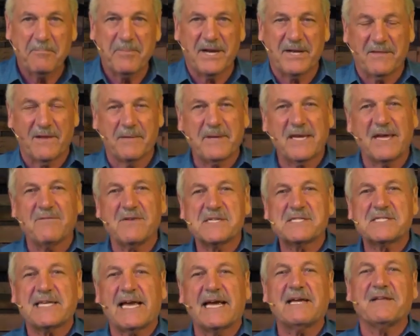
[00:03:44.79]
But let me give
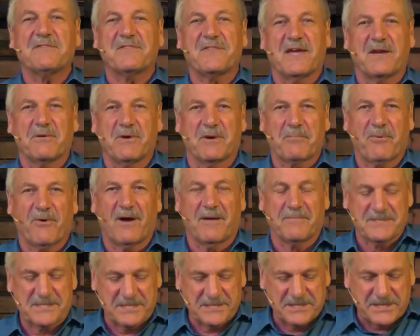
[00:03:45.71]
you a second thing what
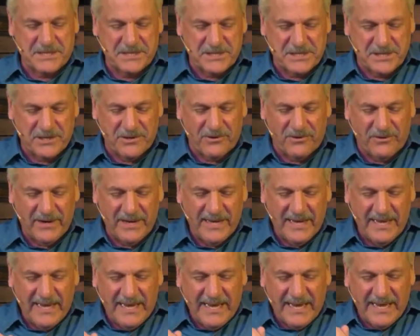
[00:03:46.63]
promises can do
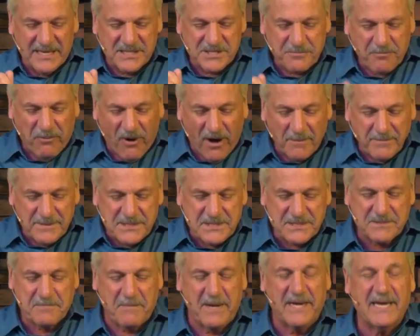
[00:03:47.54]
is
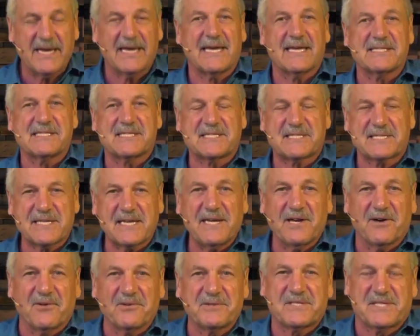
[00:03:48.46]
promises may
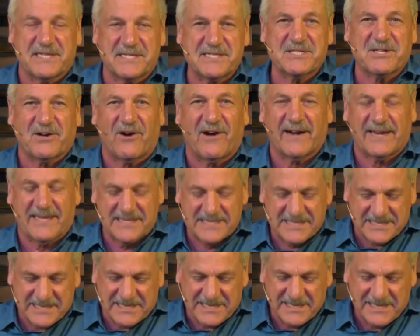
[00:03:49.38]
conceal
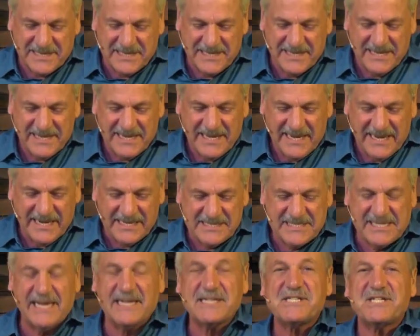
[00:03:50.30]
dishonest
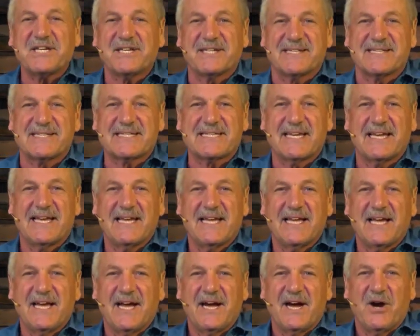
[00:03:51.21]
intentions.
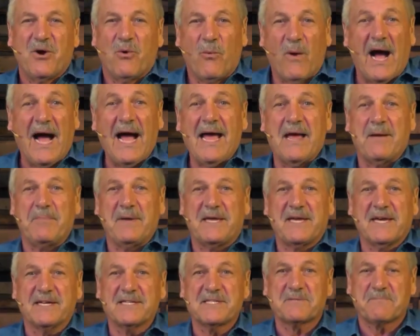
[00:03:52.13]
Why?
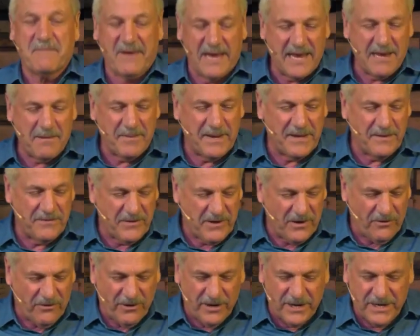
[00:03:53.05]
Because maybe
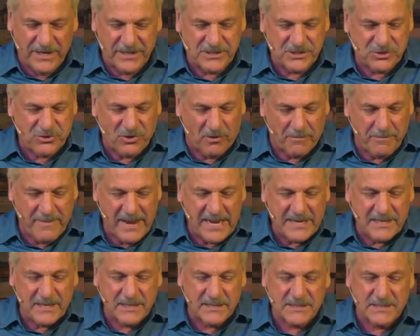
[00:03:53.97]
there is
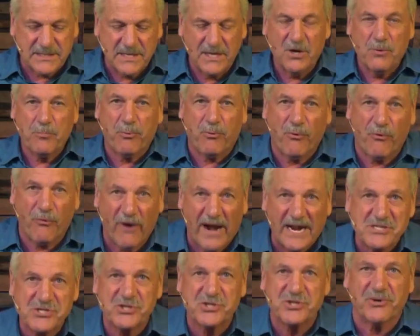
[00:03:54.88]
tremendous
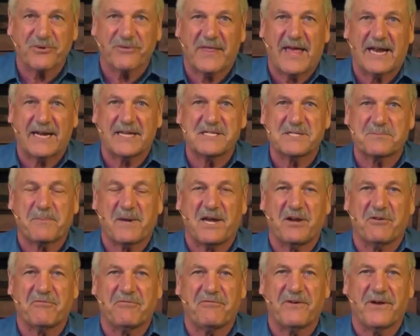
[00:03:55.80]
pressure that is
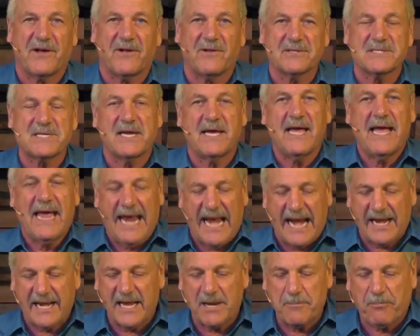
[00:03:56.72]
being felt,
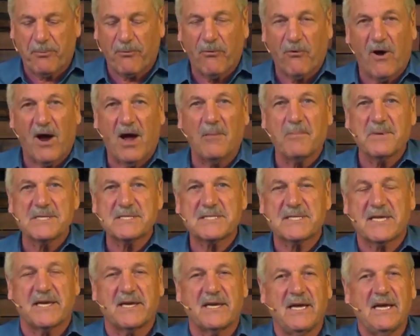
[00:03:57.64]
and a
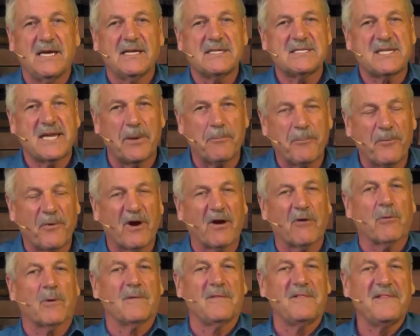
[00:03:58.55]
promise can
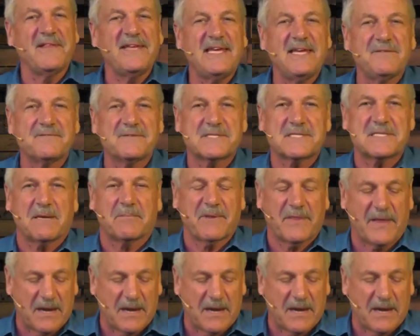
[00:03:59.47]
temporarily relieve some